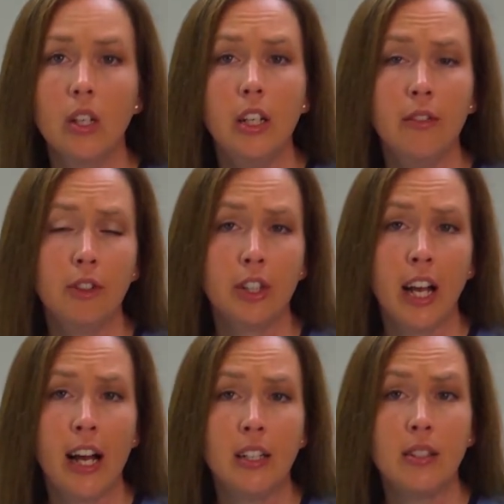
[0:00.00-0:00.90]
If your
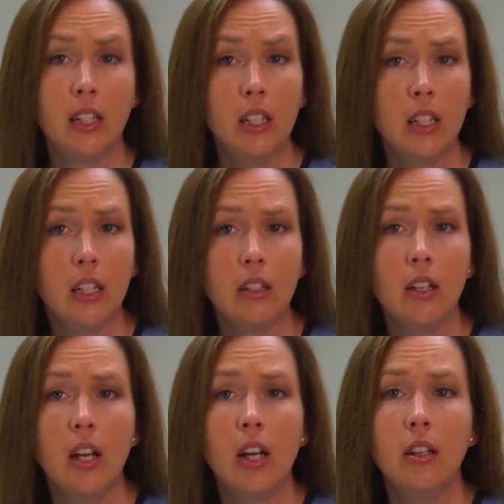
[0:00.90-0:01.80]
cat is eating,
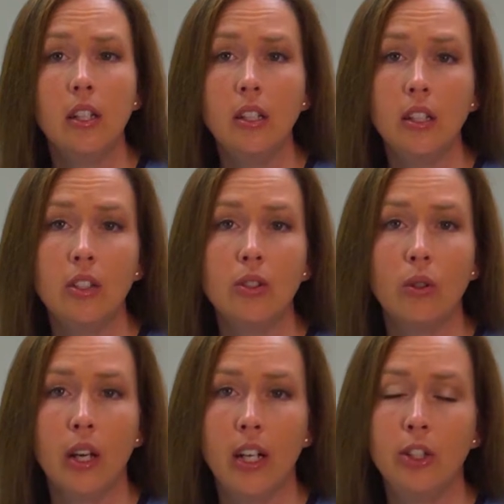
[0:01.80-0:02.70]
then it is
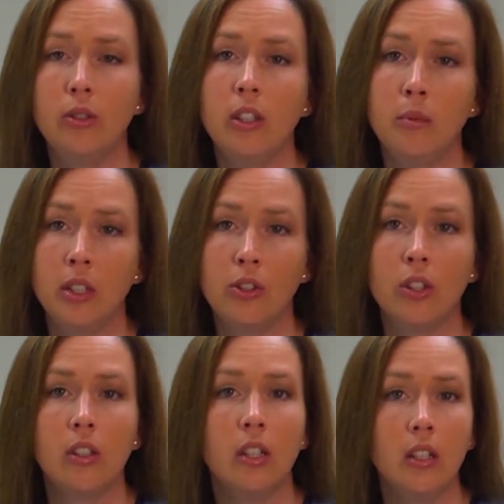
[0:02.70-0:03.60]
okay to
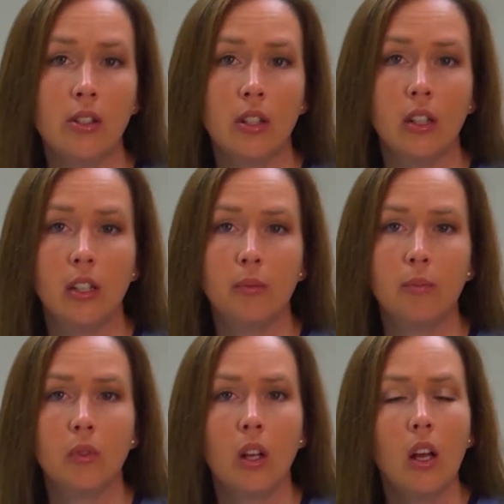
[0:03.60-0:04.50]
administer the insulin.
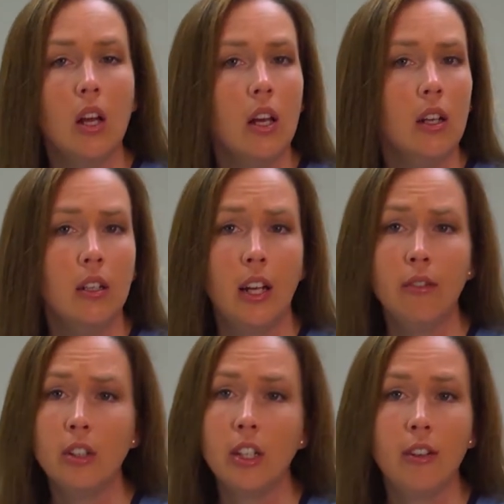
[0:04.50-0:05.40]

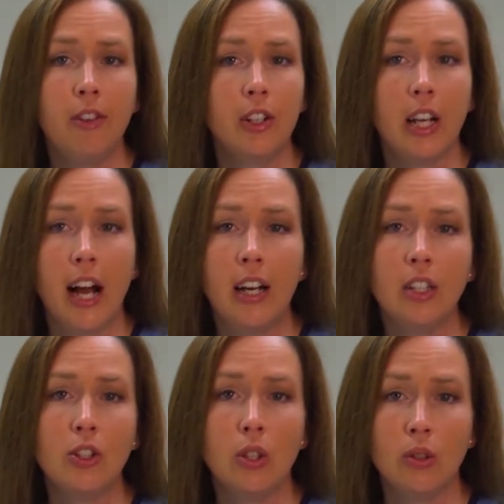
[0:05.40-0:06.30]
Never give your cat
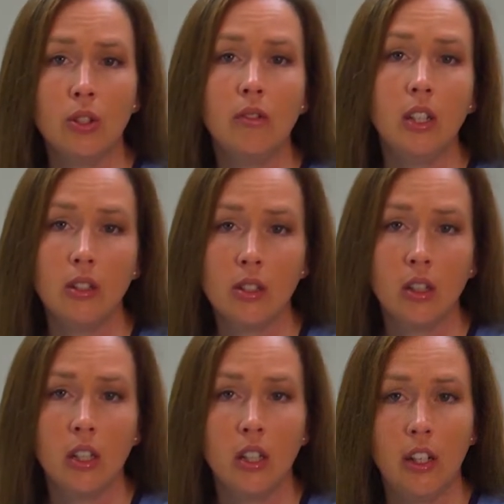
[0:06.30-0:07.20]
its dose of
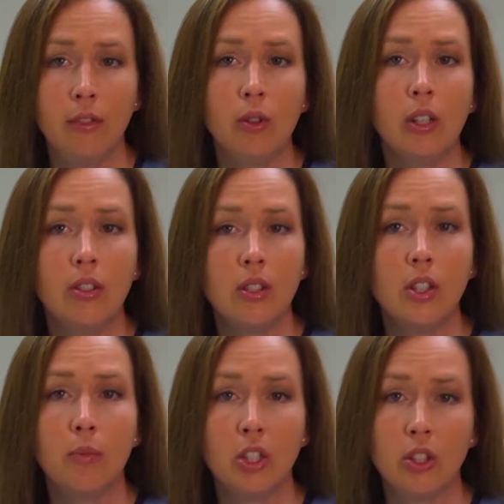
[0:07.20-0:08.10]
insulin if you are
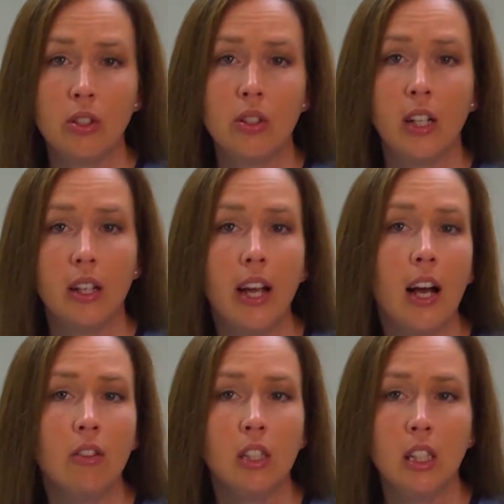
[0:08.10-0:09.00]
suspicious that they
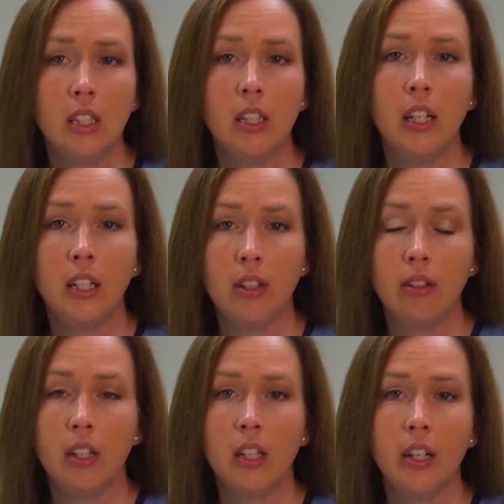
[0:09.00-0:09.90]
haven't eaten
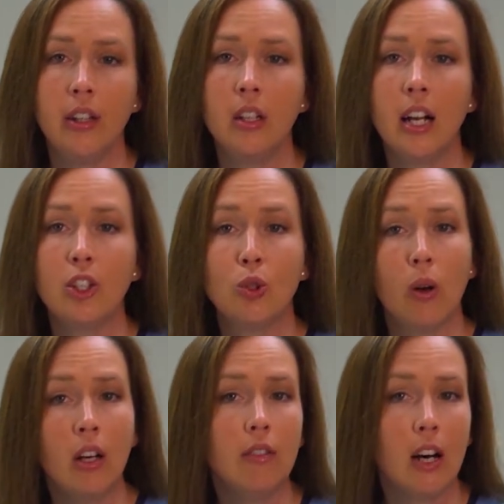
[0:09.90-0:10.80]
anything in the last
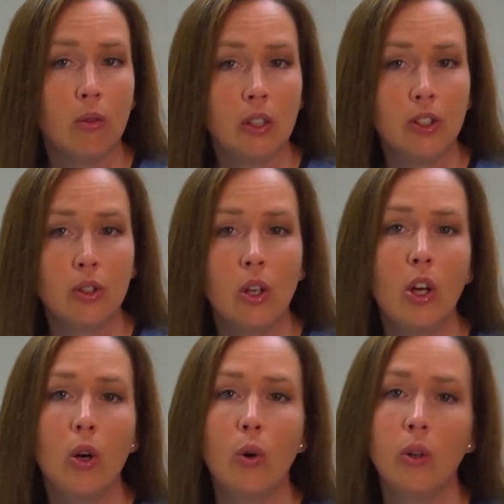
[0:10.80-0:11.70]
12 hours
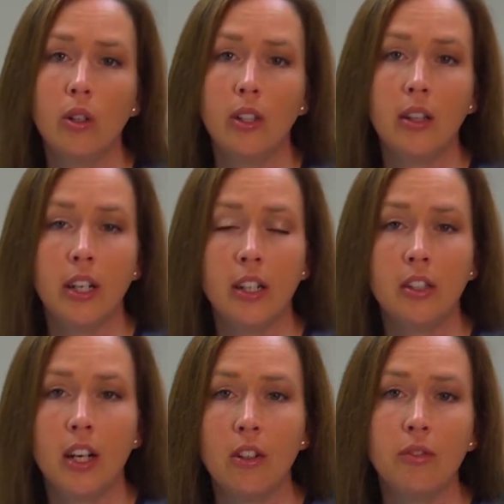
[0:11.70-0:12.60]
or that they are
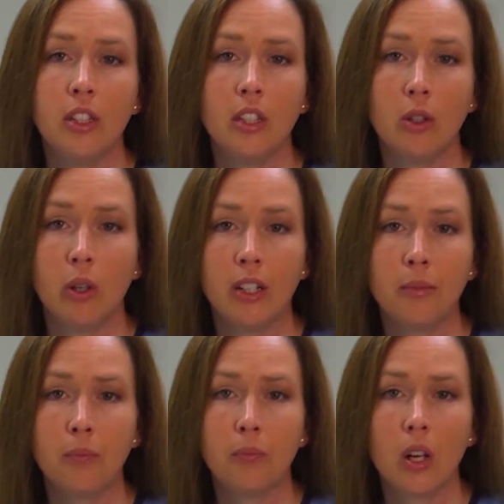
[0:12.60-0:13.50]
not feeling well.
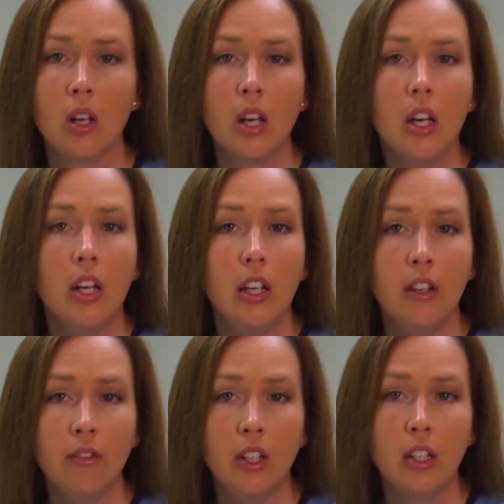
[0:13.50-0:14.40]

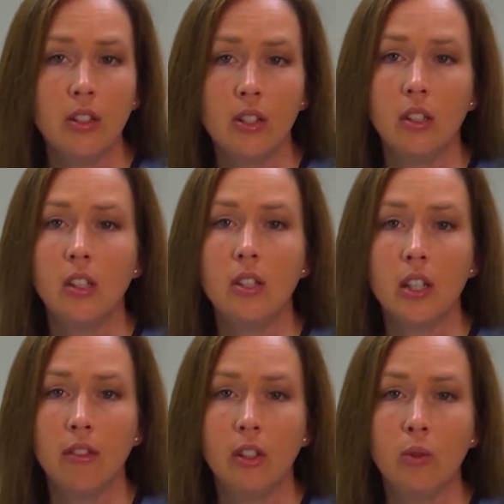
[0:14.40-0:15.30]
If the insulin is
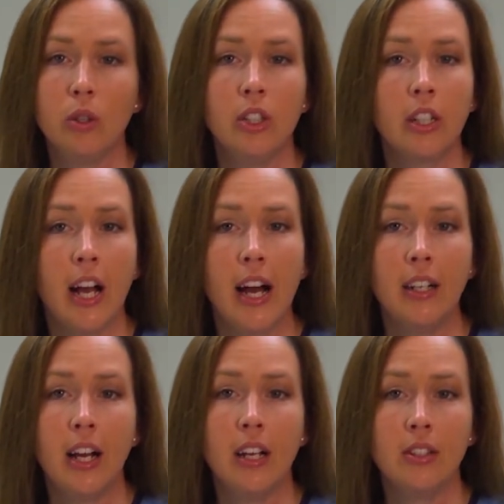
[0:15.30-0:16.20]
given when your cat
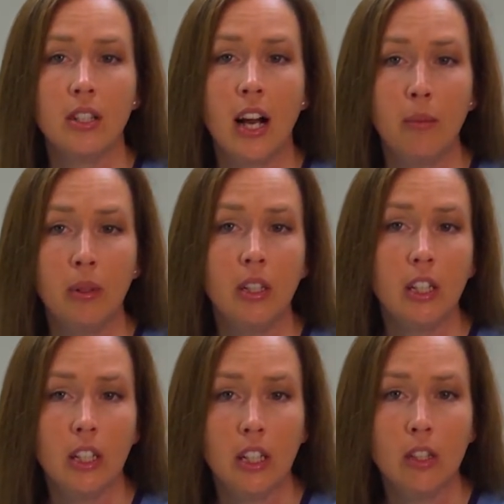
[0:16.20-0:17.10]
has not been
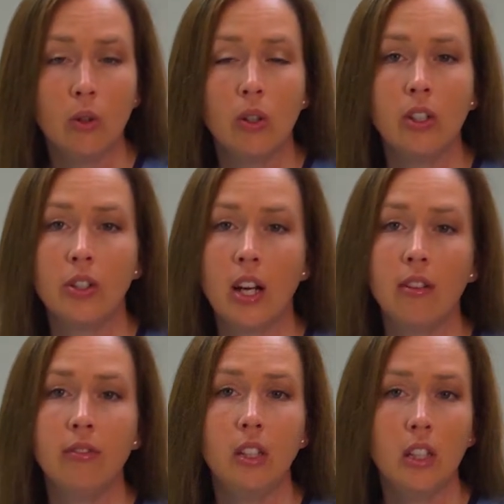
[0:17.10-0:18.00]
eating or is
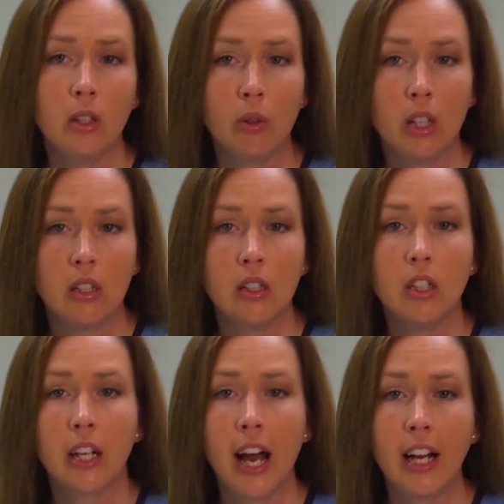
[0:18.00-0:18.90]
not feeling well,
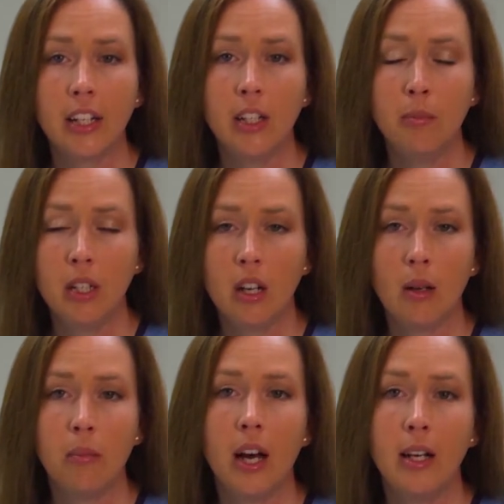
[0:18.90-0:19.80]
your cat can
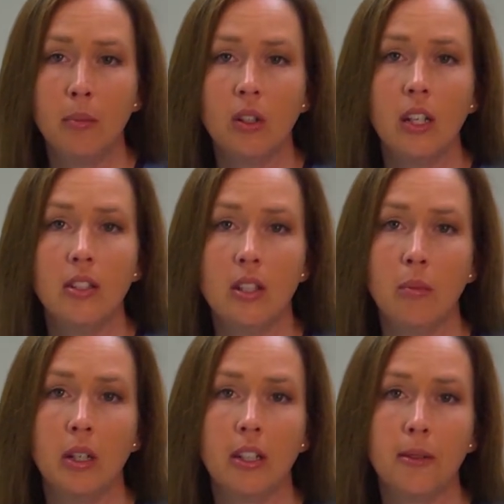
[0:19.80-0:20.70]
become
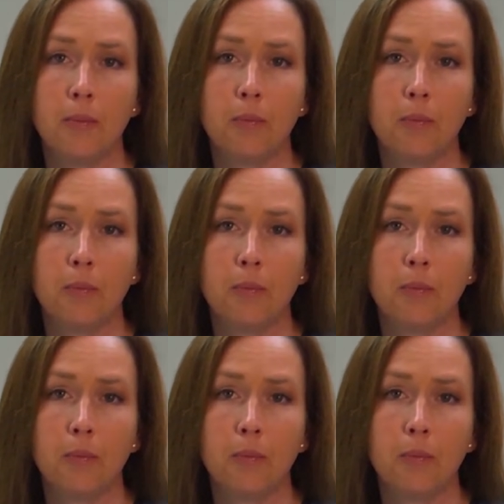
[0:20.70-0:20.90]
hypoglycemic.